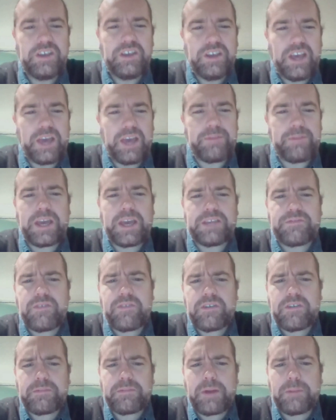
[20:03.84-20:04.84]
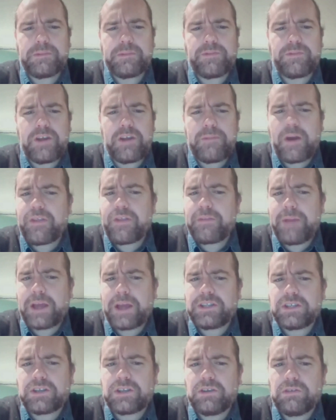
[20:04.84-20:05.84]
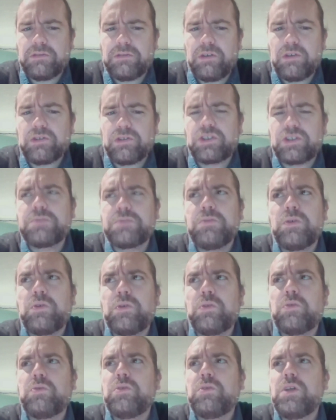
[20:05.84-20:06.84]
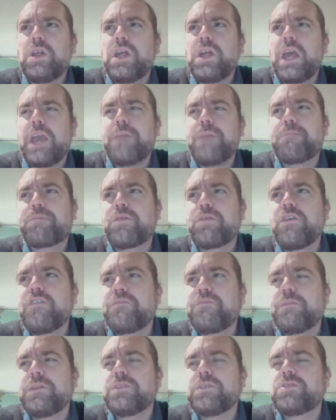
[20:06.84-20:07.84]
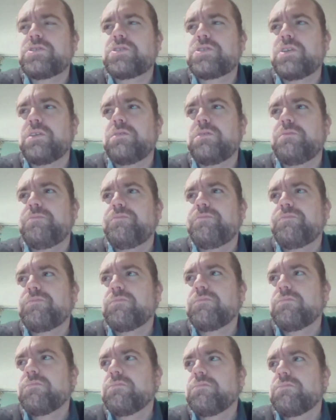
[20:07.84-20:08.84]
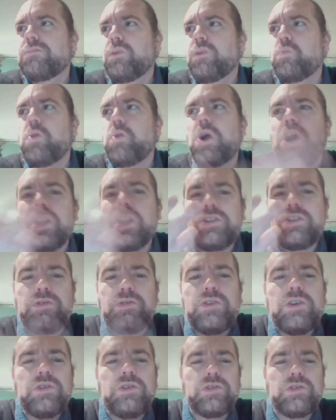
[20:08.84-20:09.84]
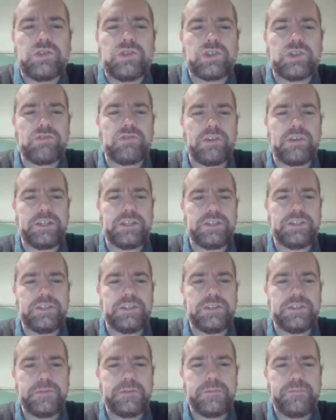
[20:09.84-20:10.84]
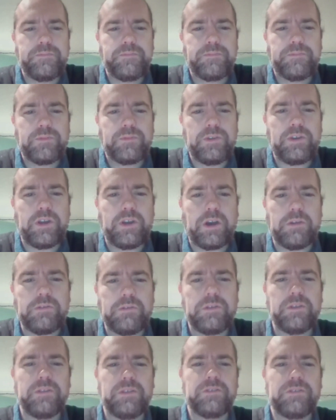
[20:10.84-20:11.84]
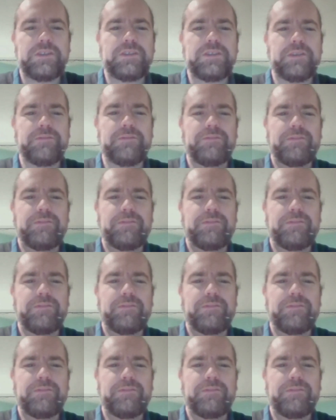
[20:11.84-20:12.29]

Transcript: it becomes very mathematical. Or small improvements to words you use on screens. You know, these are